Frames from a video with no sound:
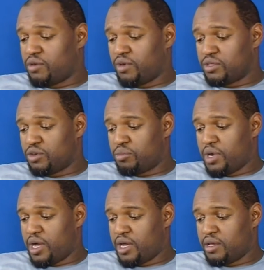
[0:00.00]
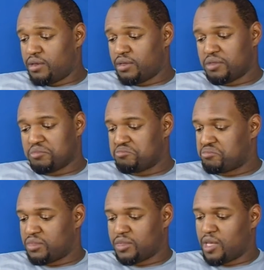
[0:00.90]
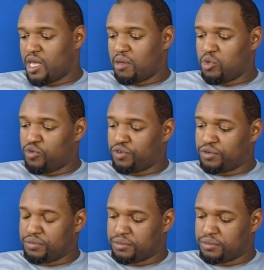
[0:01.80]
RetroPie, game over.